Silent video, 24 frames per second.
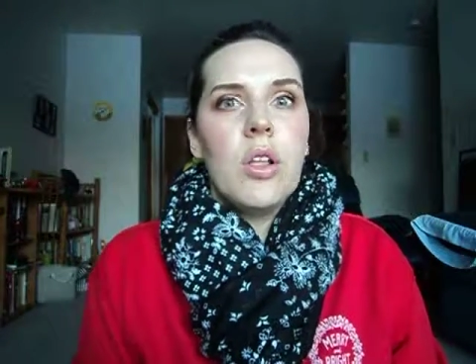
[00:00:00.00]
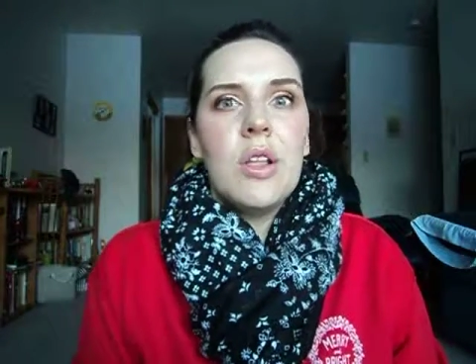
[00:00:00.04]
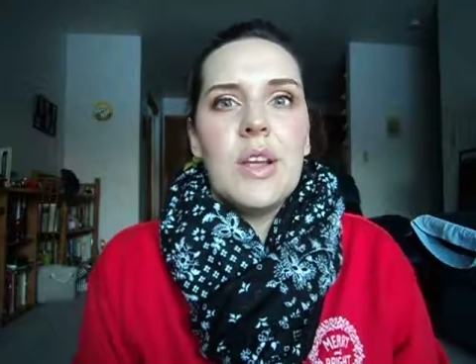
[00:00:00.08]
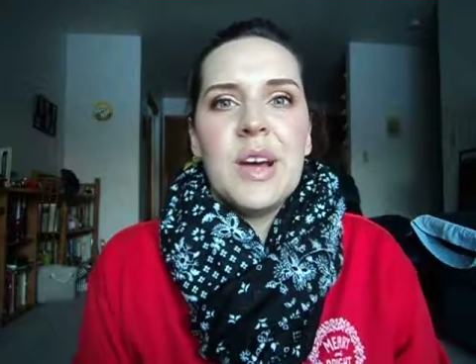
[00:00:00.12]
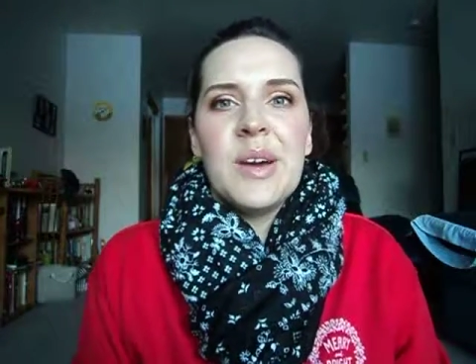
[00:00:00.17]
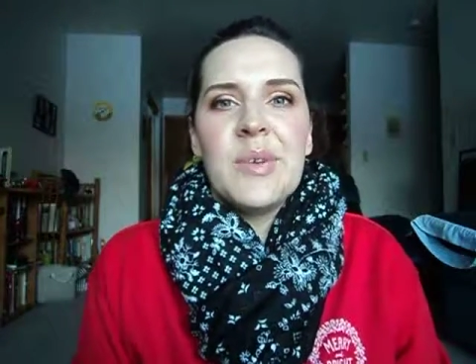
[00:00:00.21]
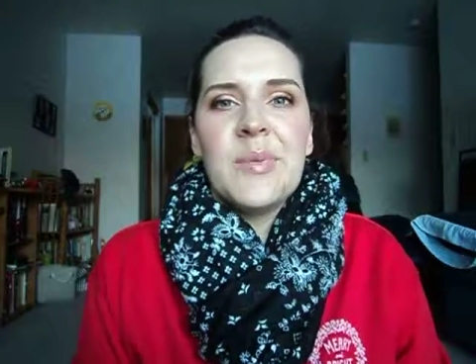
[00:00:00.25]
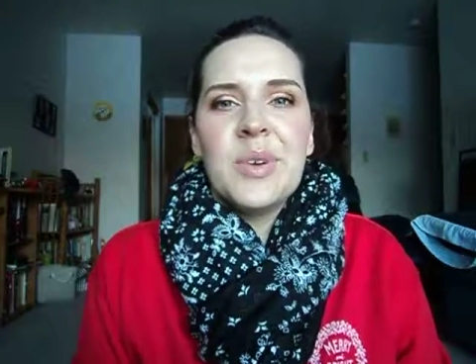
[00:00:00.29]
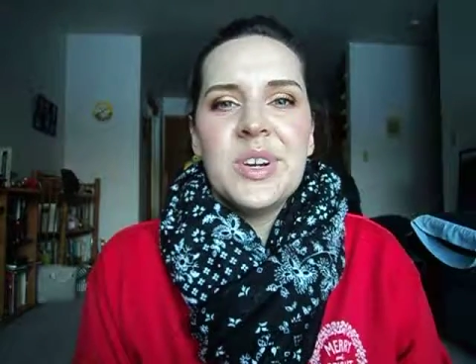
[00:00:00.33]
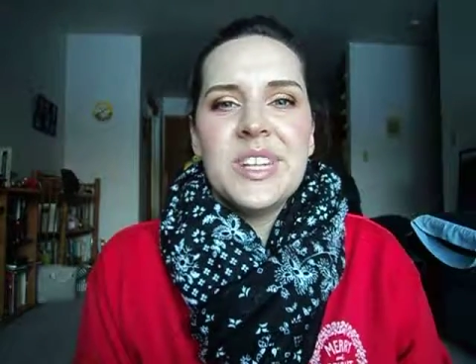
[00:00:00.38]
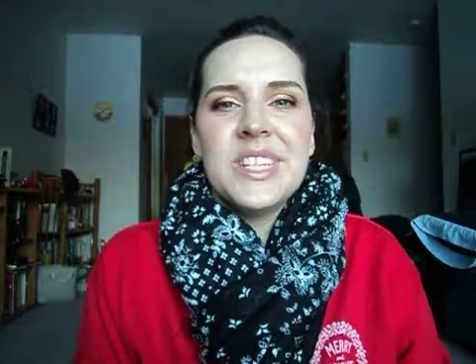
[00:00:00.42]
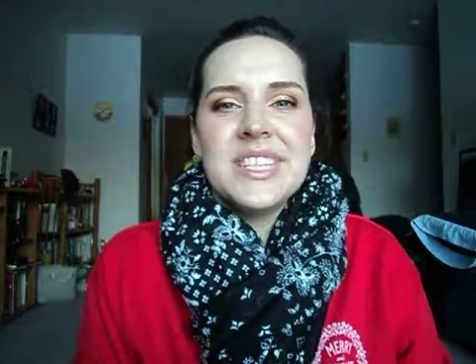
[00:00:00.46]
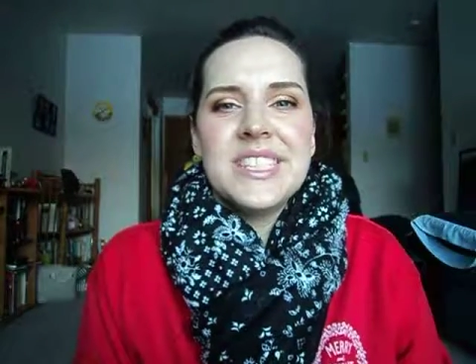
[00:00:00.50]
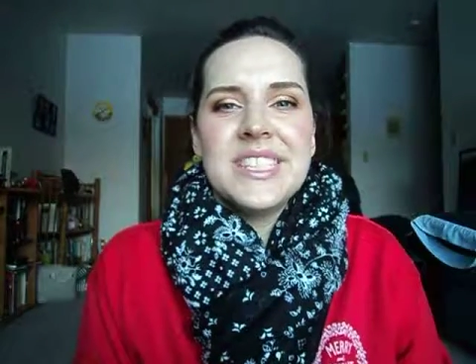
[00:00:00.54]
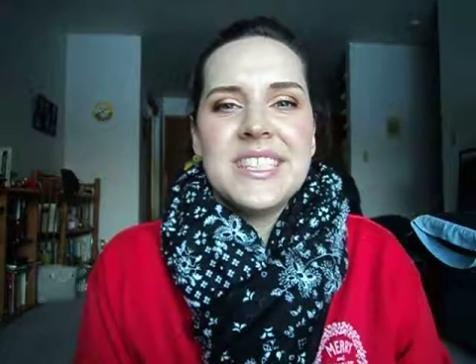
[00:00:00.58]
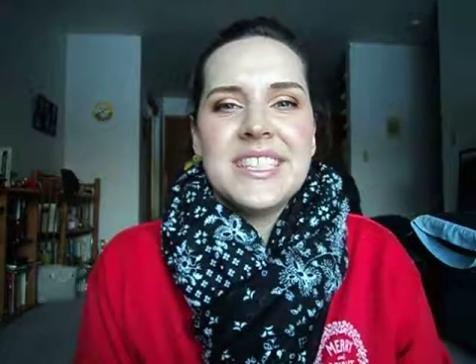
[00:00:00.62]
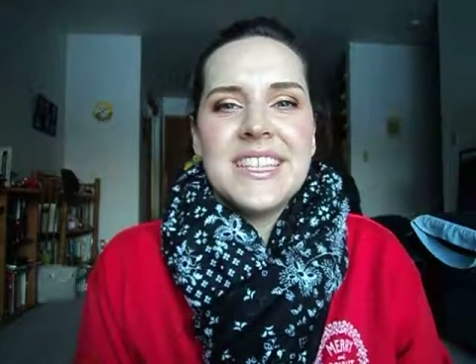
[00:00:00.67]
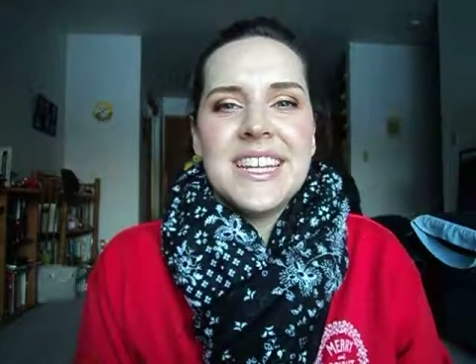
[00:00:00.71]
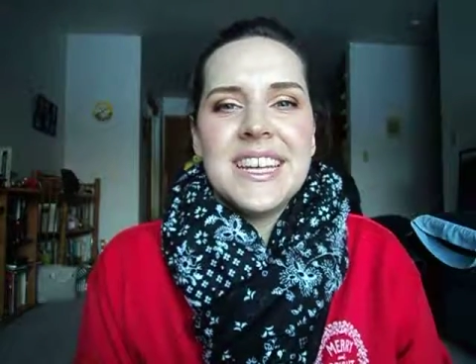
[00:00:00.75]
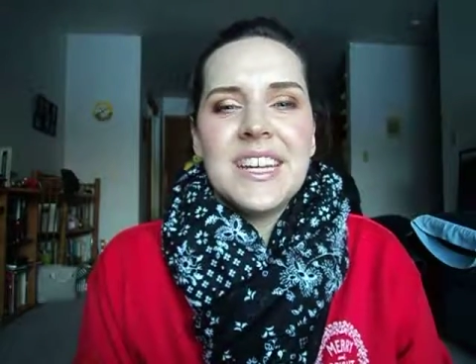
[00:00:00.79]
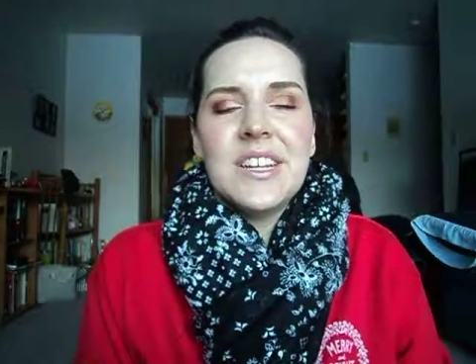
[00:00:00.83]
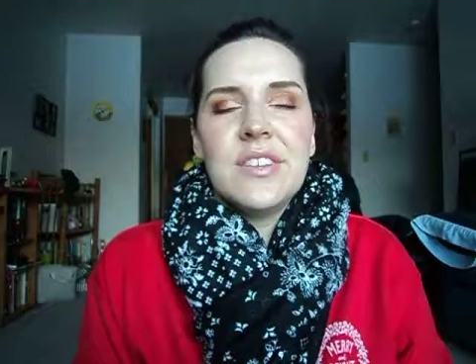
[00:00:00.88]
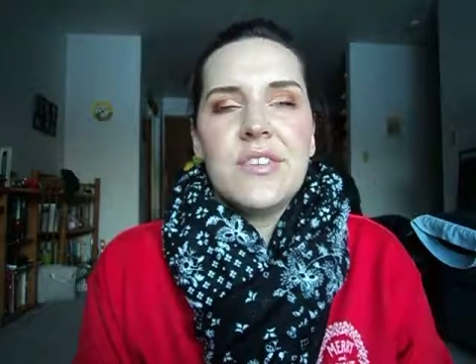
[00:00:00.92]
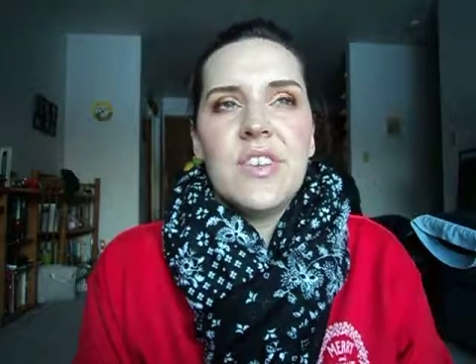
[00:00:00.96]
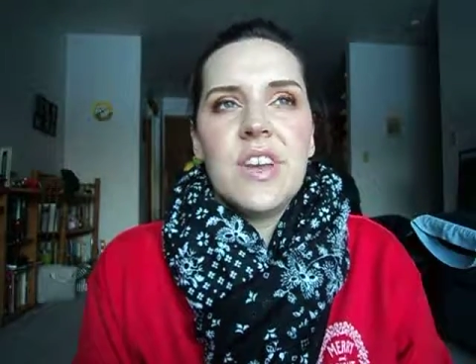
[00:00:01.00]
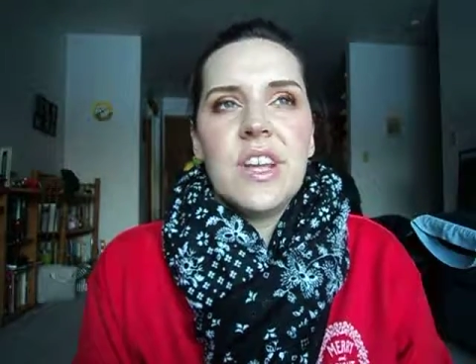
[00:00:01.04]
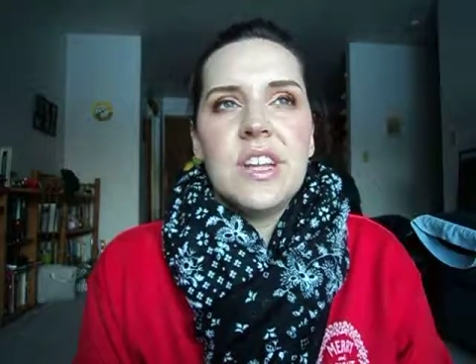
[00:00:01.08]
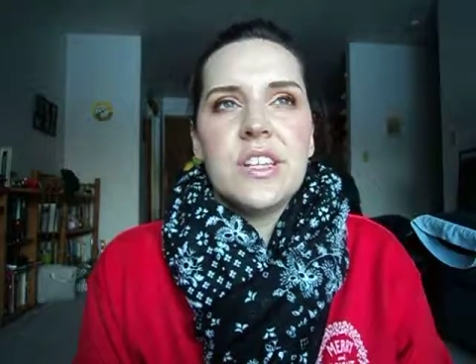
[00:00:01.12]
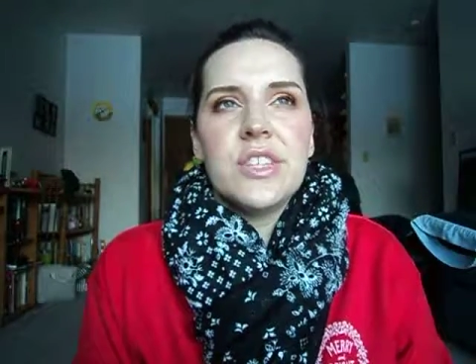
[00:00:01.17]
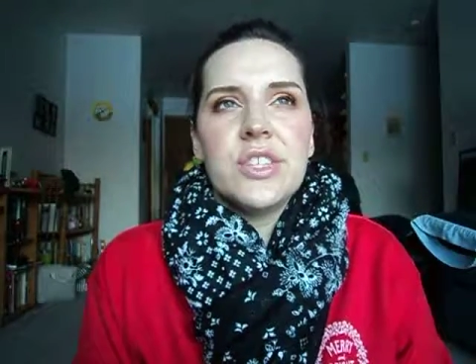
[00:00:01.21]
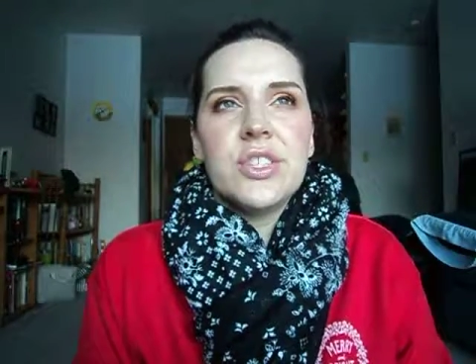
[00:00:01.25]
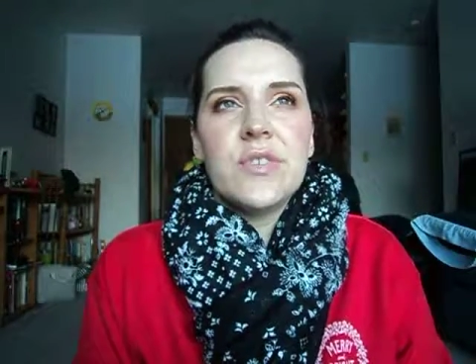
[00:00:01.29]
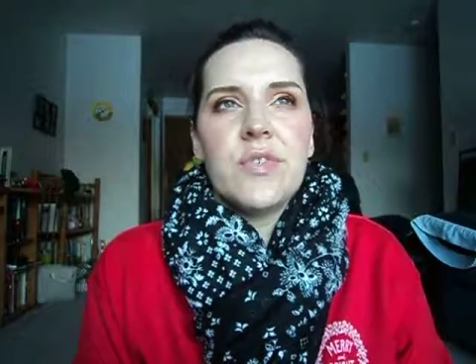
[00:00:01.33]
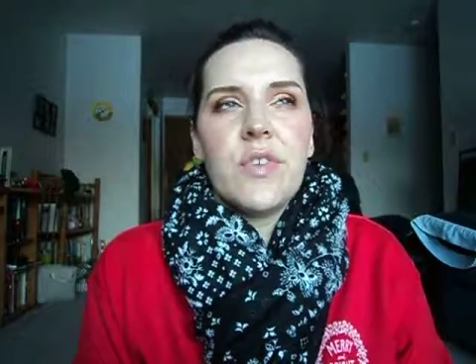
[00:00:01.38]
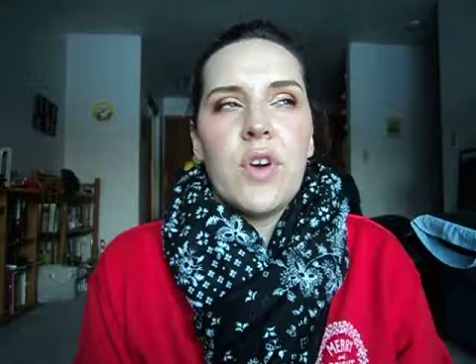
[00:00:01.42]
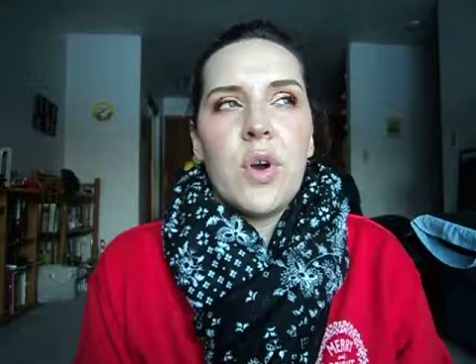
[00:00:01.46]
I wanted to take
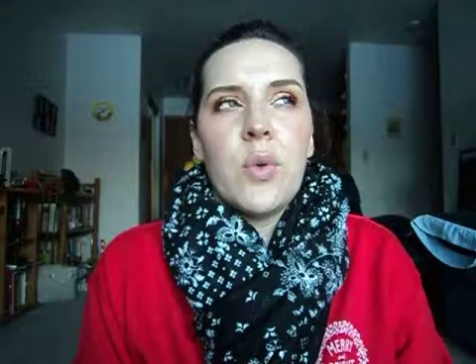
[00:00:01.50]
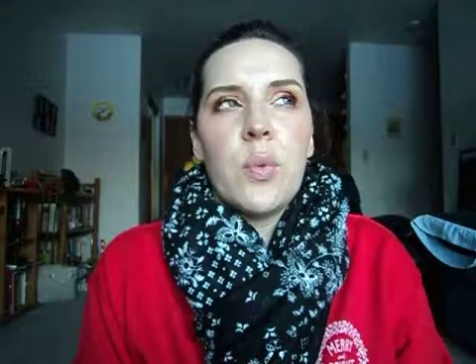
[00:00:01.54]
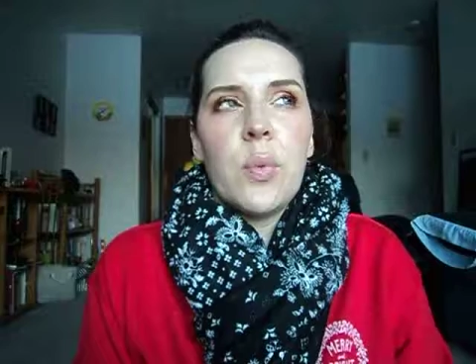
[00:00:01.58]
advantage of our